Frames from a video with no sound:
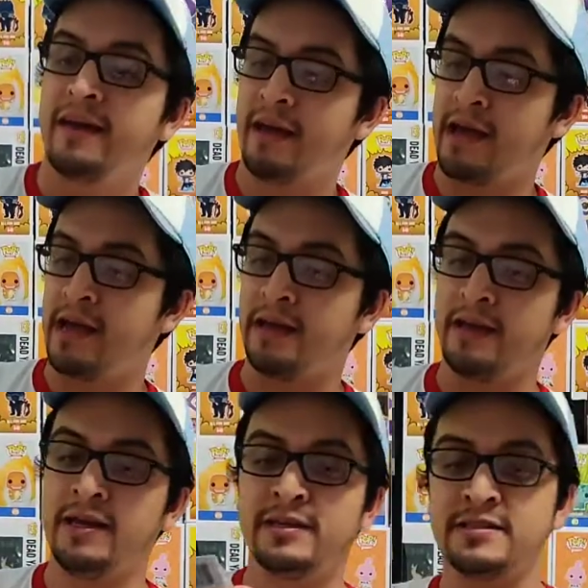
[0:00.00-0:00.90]
And
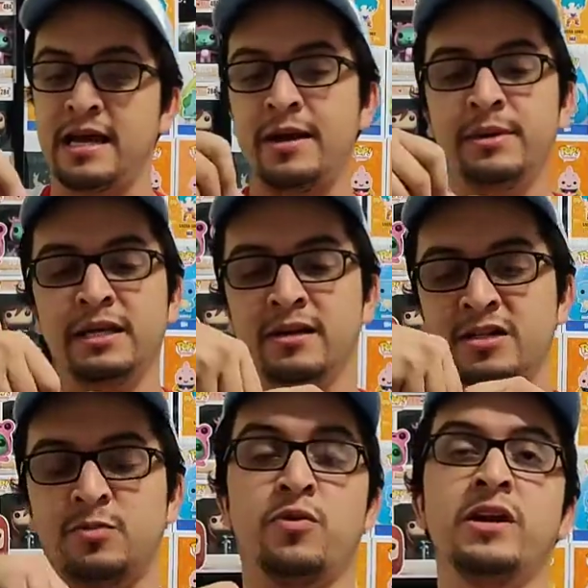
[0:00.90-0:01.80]
it's, I mean, it
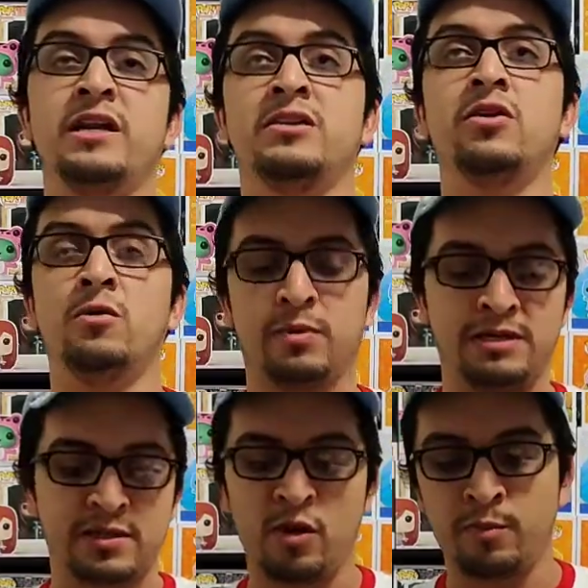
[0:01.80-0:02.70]
looks pretty dope.
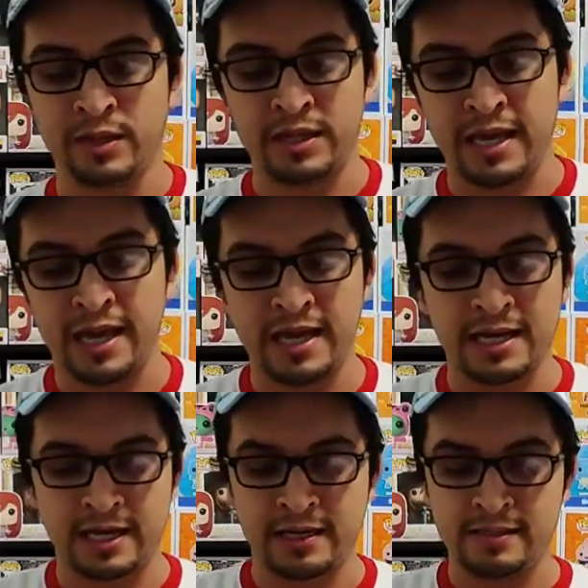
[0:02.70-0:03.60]
Let's open the
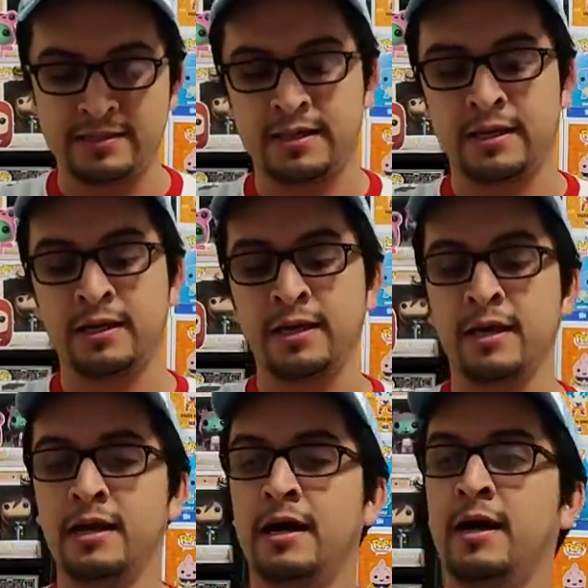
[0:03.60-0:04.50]
heck out of this
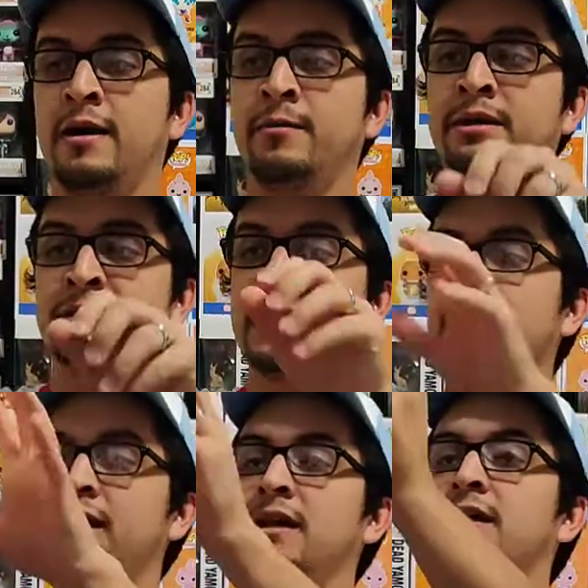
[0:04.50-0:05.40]
thing. Um,
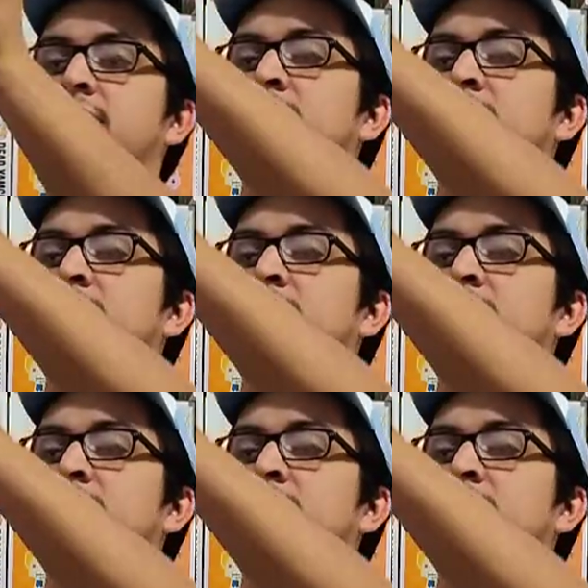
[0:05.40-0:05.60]
take a look at